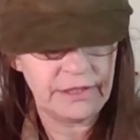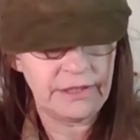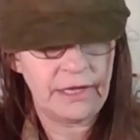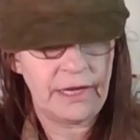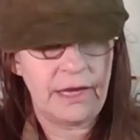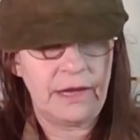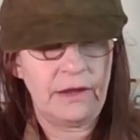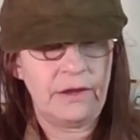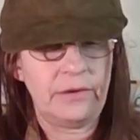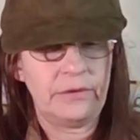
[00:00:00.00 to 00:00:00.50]
it
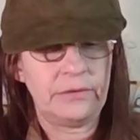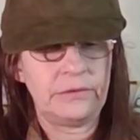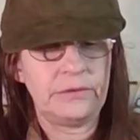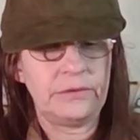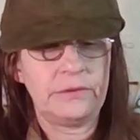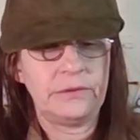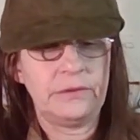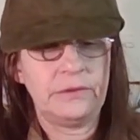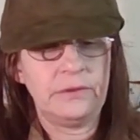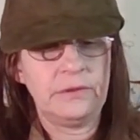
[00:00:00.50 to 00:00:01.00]
out.
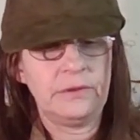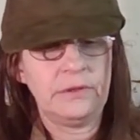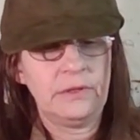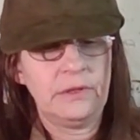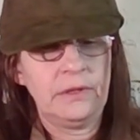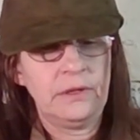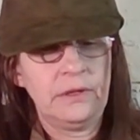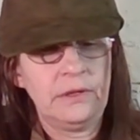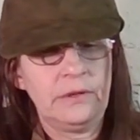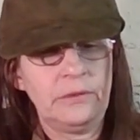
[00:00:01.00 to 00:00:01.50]

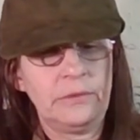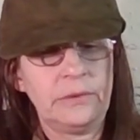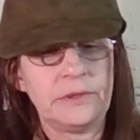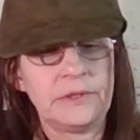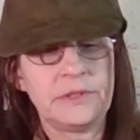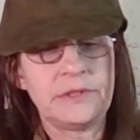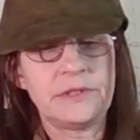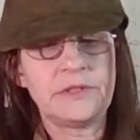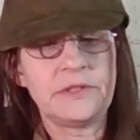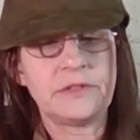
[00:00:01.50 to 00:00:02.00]
well,
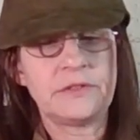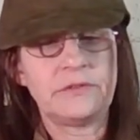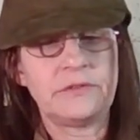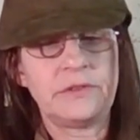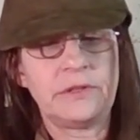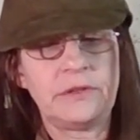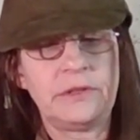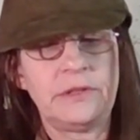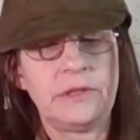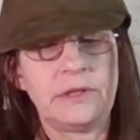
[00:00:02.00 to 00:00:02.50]
this is a
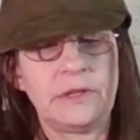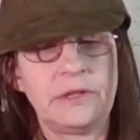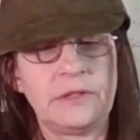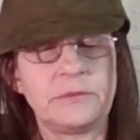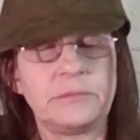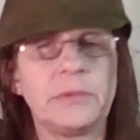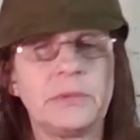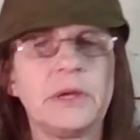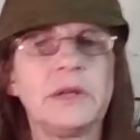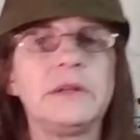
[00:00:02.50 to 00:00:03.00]
very
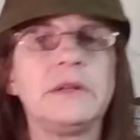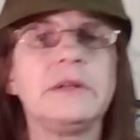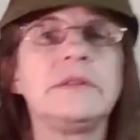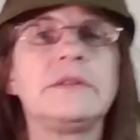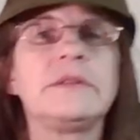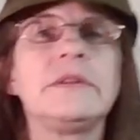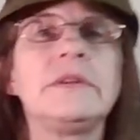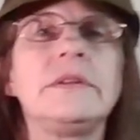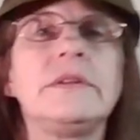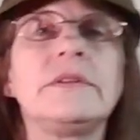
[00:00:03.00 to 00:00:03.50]
nice button.
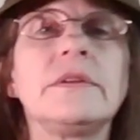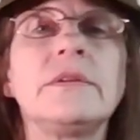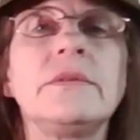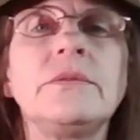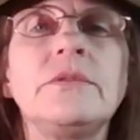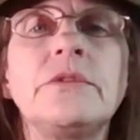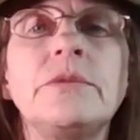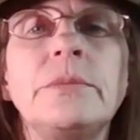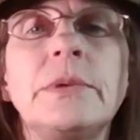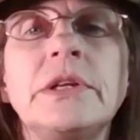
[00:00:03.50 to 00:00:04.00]
It's in its
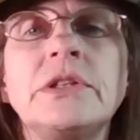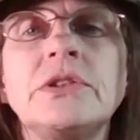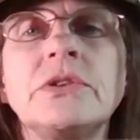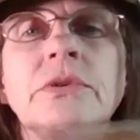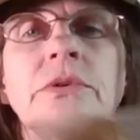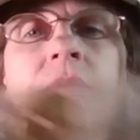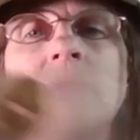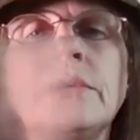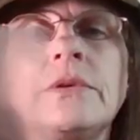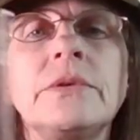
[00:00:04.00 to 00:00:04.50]
own special
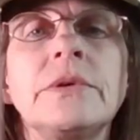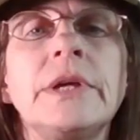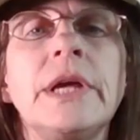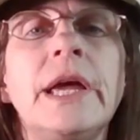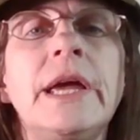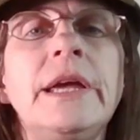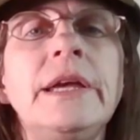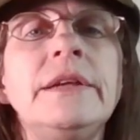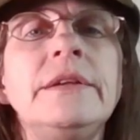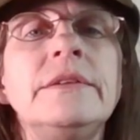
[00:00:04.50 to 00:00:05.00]
little
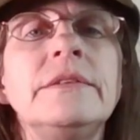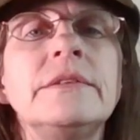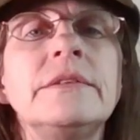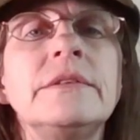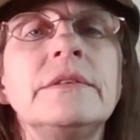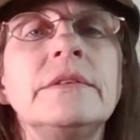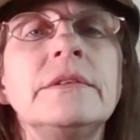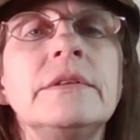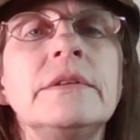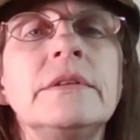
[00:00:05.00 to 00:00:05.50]

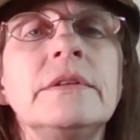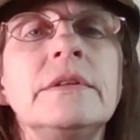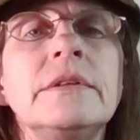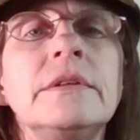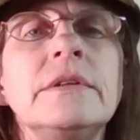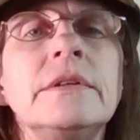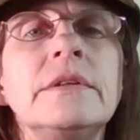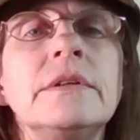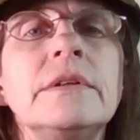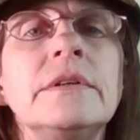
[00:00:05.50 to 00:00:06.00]
case.
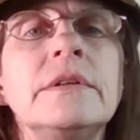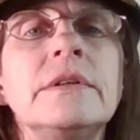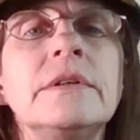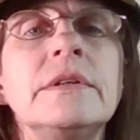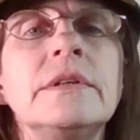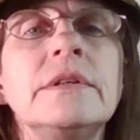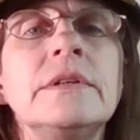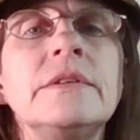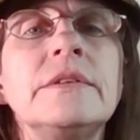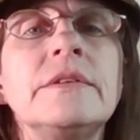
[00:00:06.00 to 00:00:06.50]

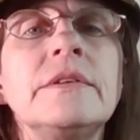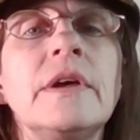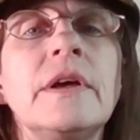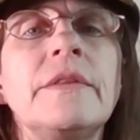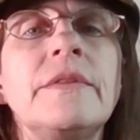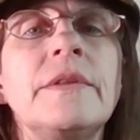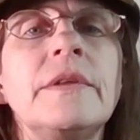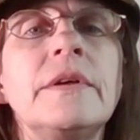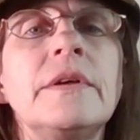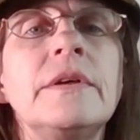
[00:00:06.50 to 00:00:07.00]
It's
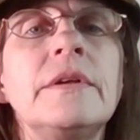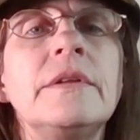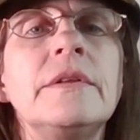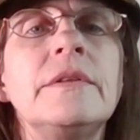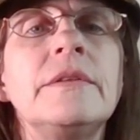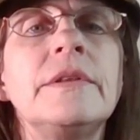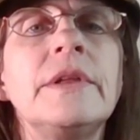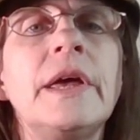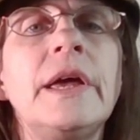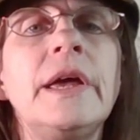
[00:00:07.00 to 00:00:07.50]
got the,
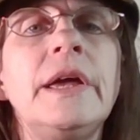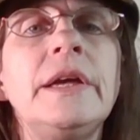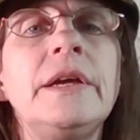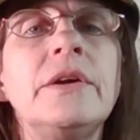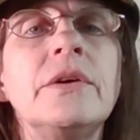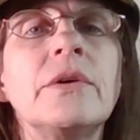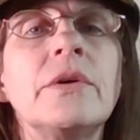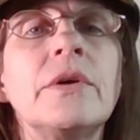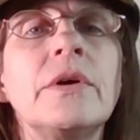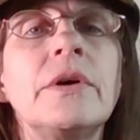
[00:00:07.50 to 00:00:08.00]
the
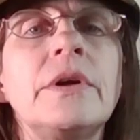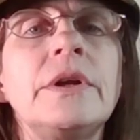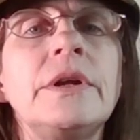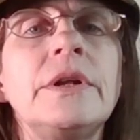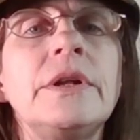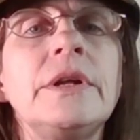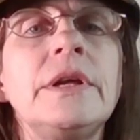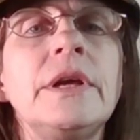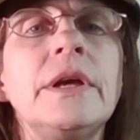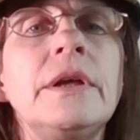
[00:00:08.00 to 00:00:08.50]
anchor on
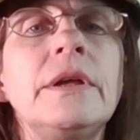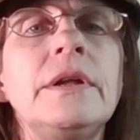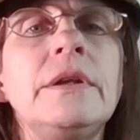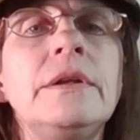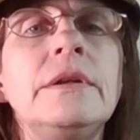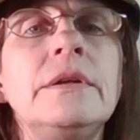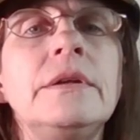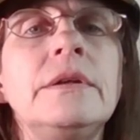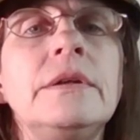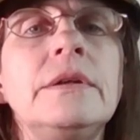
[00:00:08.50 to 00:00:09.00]
it again.